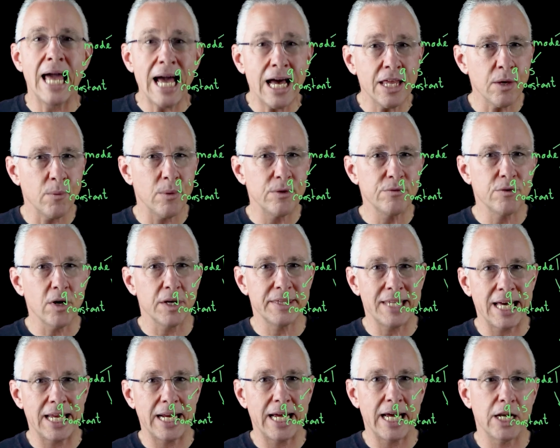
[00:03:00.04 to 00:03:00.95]
Now that we've
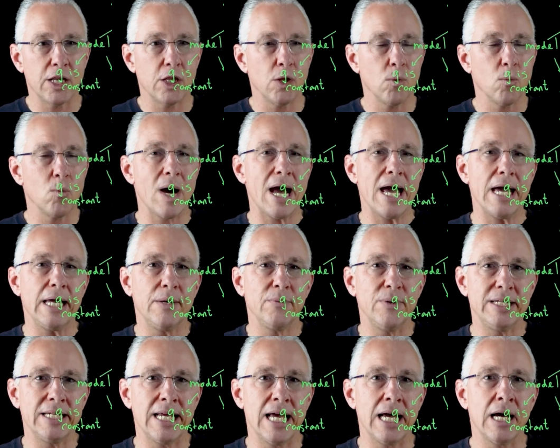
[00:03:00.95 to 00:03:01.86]
got that out of the way,
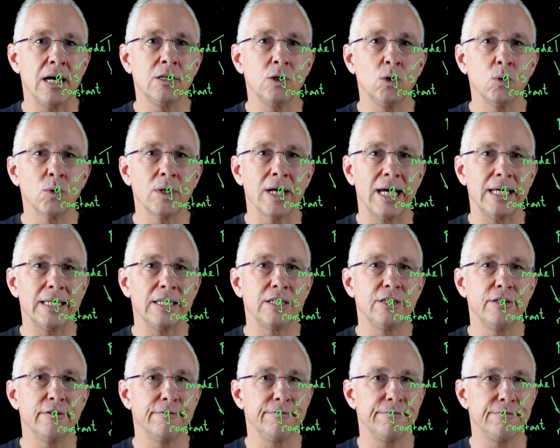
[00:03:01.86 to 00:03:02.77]
we now look
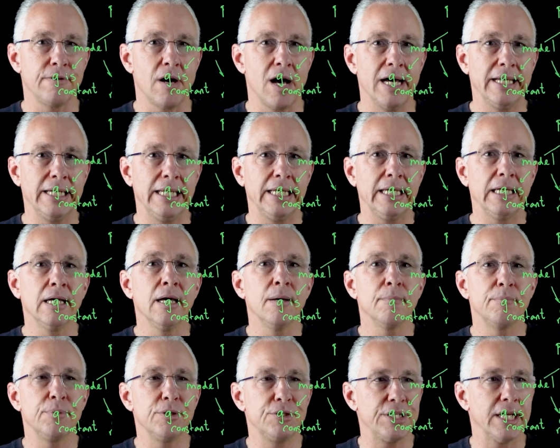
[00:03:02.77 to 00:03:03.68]
at defining
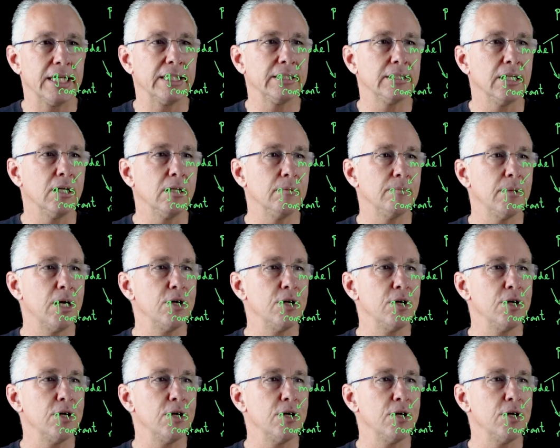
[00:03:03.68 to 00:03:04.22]
projectile